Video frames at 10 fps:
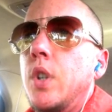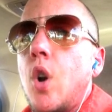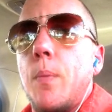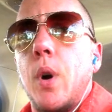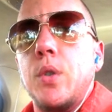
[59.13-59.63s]
you
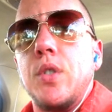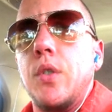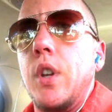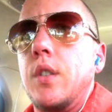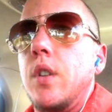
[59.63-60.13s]
know, posting
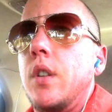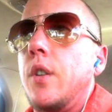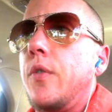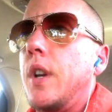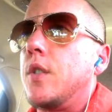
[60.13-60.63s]
things on
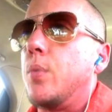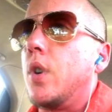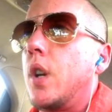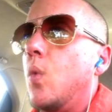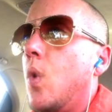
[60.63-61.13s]
their
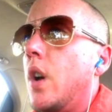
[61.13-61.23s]
Facebook and